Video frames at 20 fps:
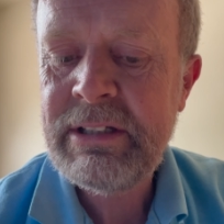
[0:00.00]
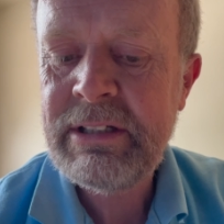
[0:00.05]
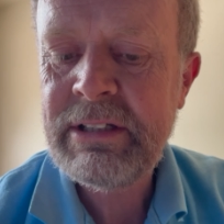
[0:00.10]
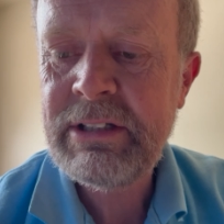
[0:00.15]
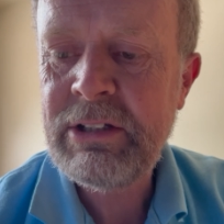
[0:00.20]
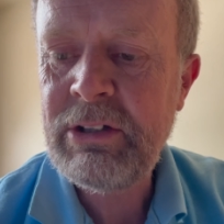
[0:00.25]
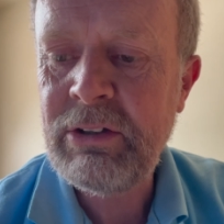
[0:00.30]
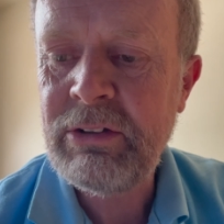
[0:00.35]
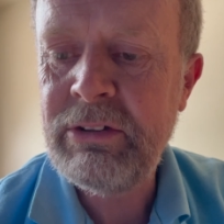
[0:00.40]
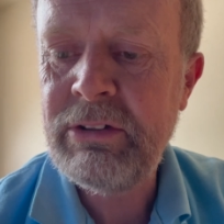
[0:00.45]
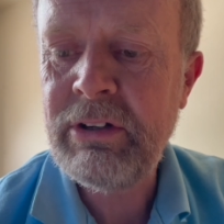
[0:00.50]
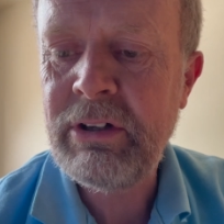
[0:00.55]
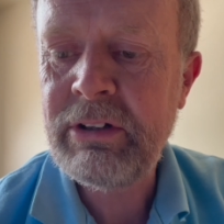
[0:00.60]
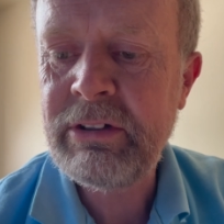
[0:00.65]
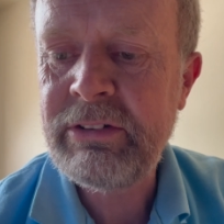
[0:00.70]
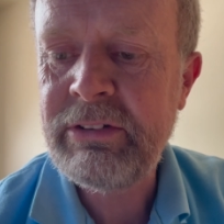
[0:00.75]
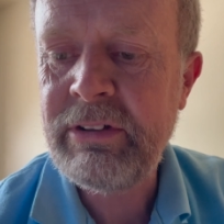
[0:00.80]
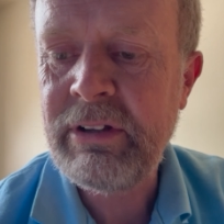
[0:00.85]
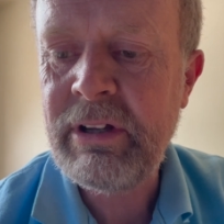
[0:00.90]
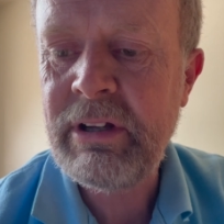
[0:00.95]

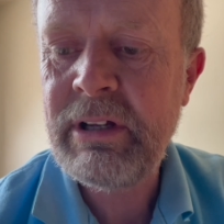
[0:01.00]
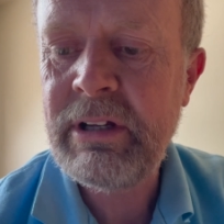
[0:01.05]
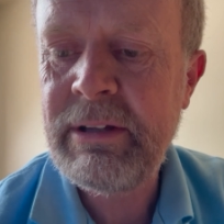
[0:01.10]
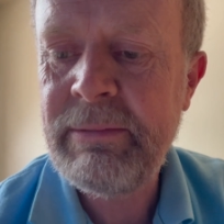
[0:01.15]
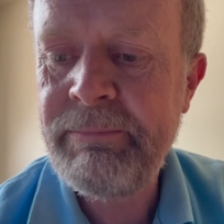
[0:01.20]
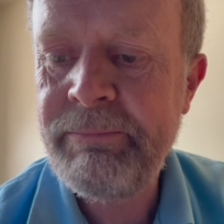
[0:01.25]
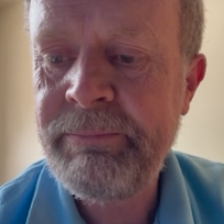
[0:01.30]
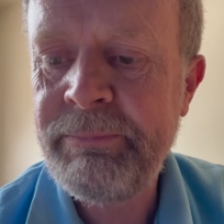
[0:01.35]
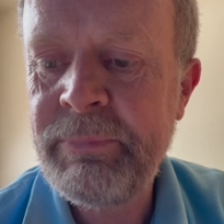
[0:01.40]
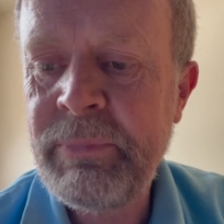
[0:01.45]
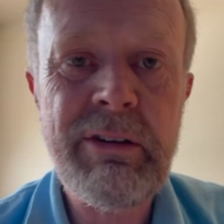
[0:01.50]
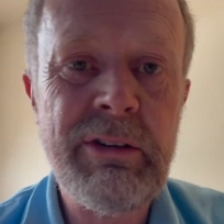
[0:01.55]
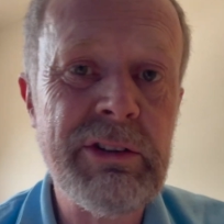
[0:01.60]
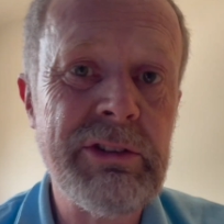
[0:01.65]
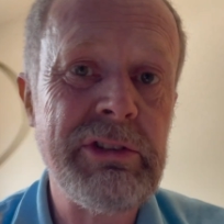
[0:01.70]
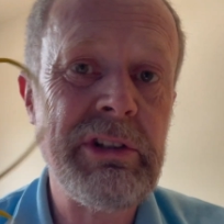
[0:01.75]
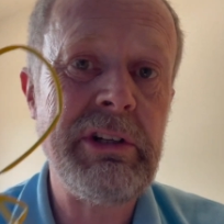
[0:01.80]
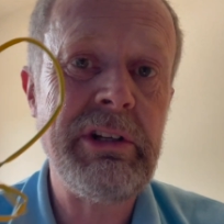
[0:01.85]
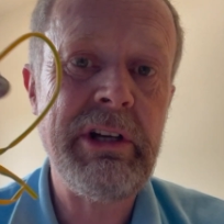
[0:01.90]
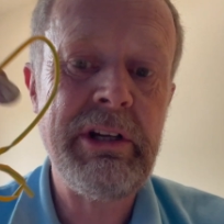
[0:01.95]
conductor,
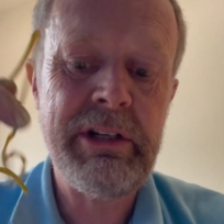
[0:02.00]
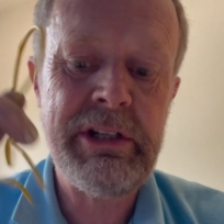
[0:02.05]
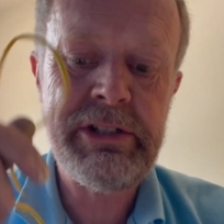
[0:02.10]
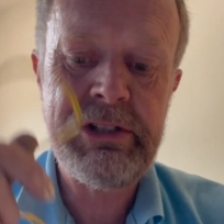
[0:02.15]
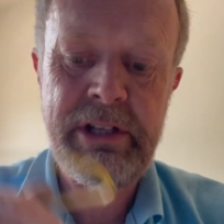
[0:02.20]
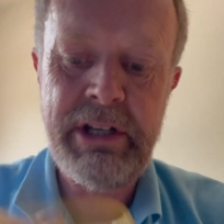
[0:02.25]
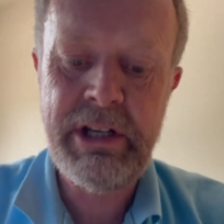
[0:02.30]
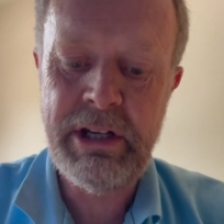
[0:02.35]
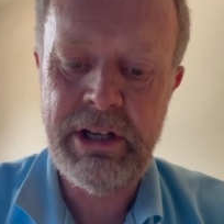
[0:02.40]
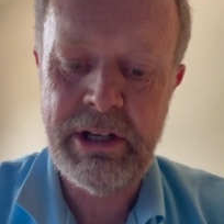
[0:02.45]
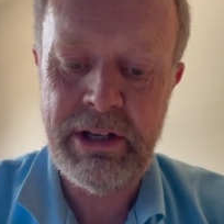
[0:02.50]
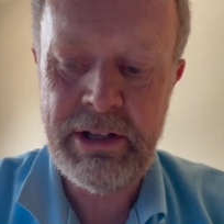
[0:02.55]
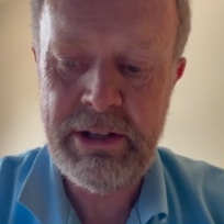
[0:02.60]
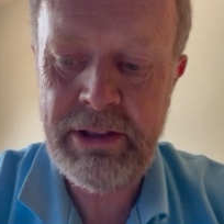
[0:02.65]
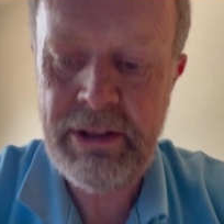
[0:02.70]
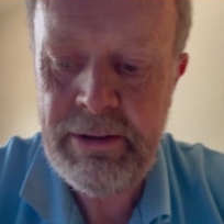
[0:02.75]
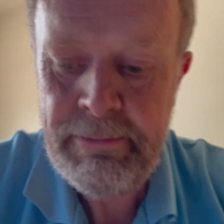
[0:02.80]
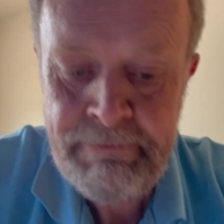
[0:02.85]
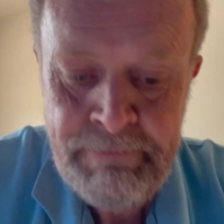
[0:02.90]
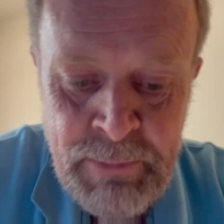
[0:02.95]
also known as the earth,
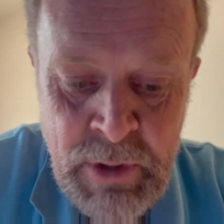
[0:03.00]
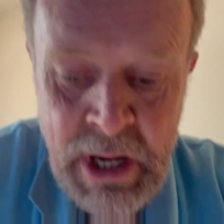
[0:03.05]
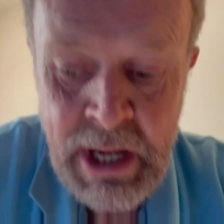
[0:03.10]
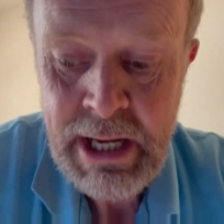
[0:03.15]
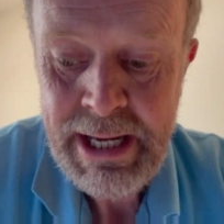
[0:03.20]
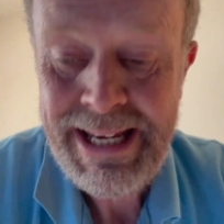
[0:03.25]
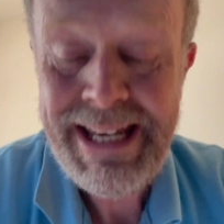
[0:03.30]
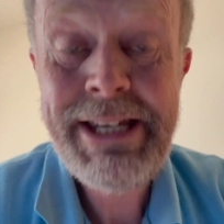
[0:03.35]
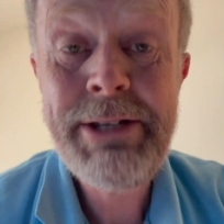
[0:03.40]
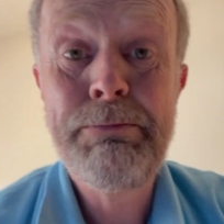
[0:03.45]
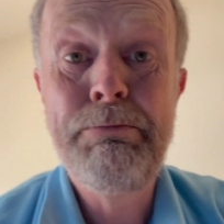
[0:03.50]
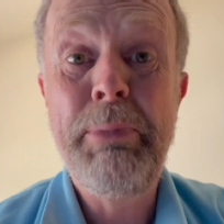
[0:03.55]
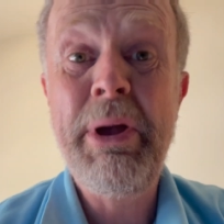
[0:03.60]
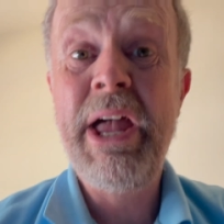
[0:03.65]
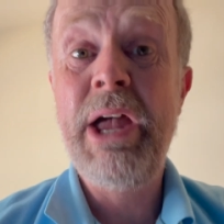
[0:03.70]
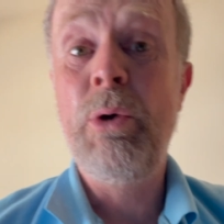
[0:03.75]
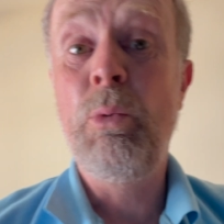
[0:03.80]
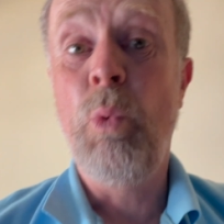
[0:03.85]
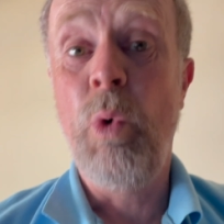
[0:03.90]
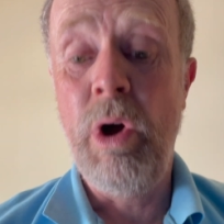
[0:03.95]
is
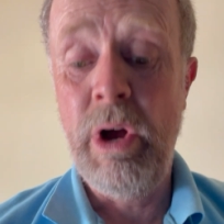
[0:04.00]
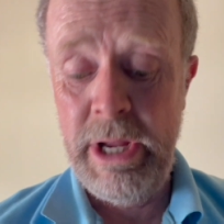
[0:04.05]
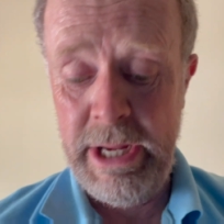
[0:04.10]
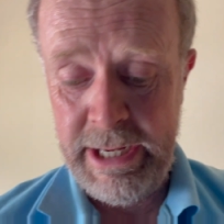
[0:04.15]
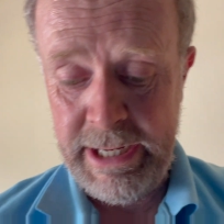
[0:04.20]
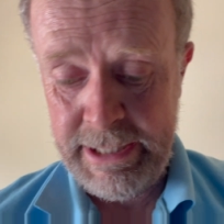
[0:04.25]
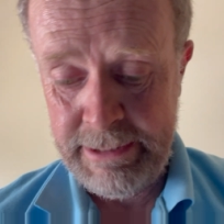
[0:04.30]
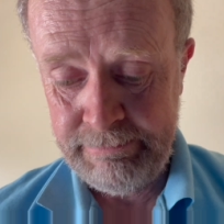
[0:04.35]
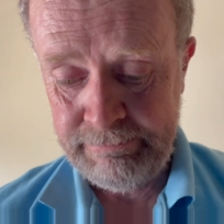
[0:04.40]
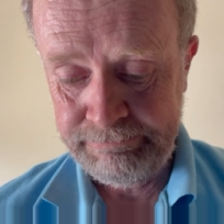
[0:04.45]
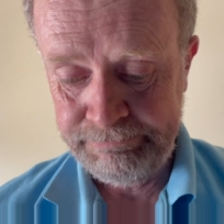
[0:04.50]
bare wire.